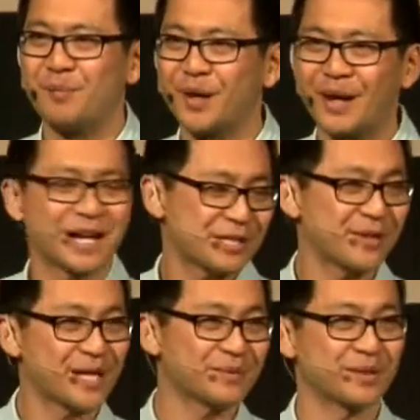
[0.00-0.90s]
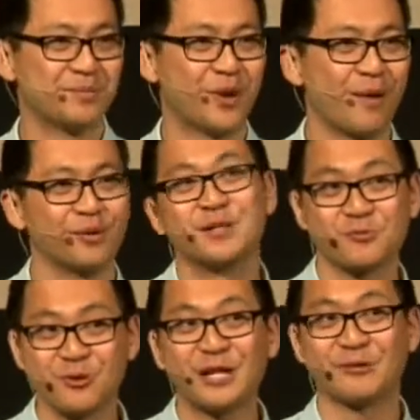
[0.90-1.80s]
But actually when it comes to the Bible, it's
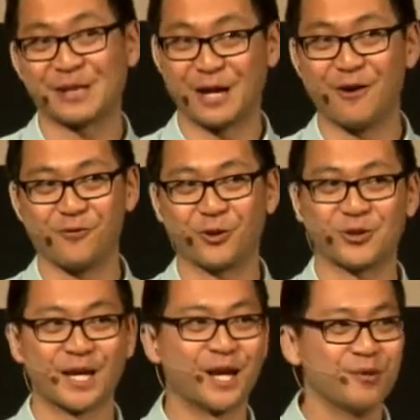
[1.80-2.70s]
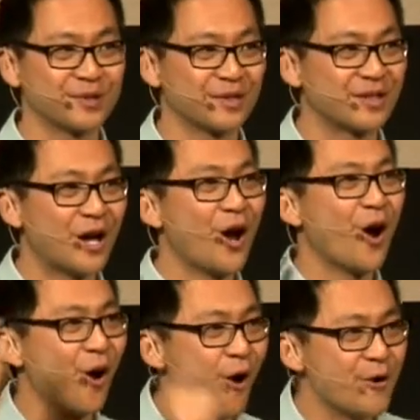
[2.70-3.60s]
really, really helpful because it helps us
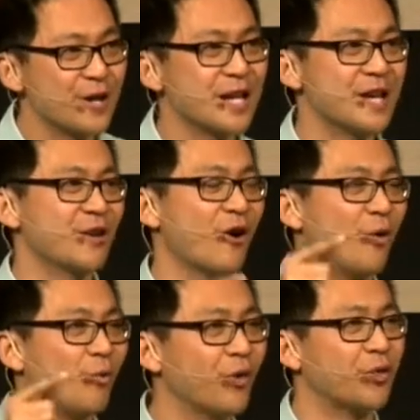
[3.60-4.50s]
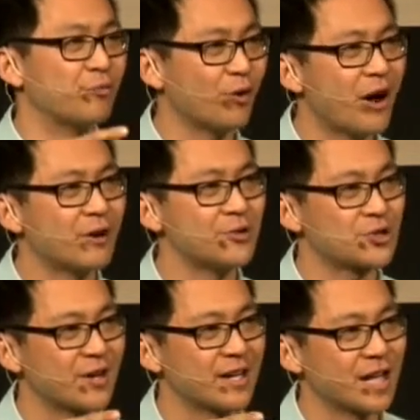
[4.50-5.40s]
hone in on what the writer is
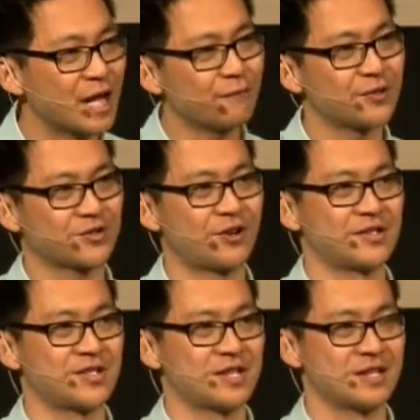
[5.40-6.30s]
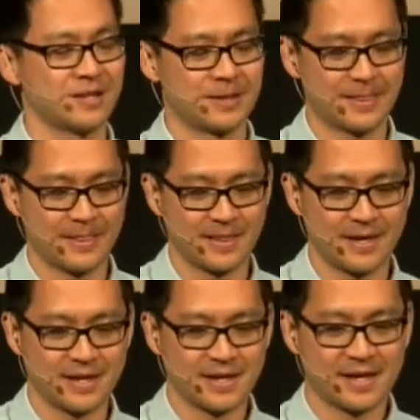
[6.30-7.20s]
trying to emphasize here.
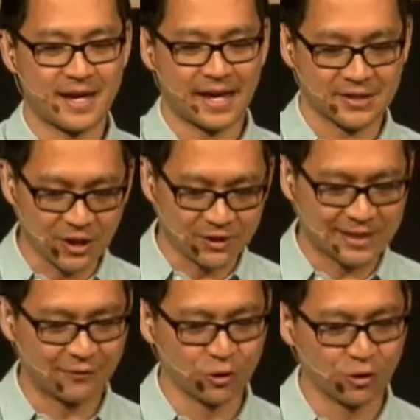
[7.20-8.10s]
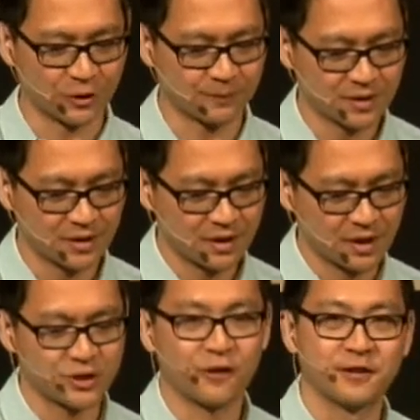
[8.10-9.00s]
And so let's have a look.
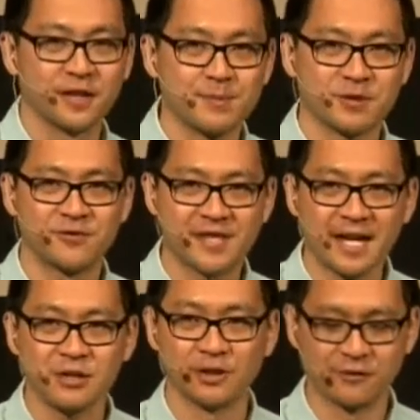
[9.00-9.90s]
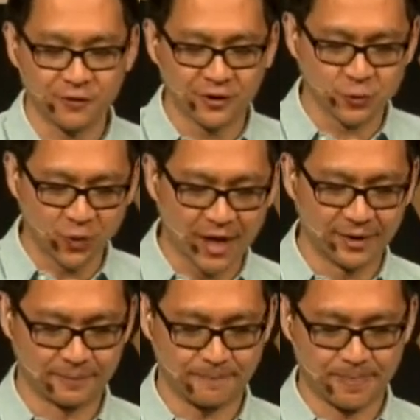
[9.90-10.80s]
It's off the lips of Daniel in verse 1.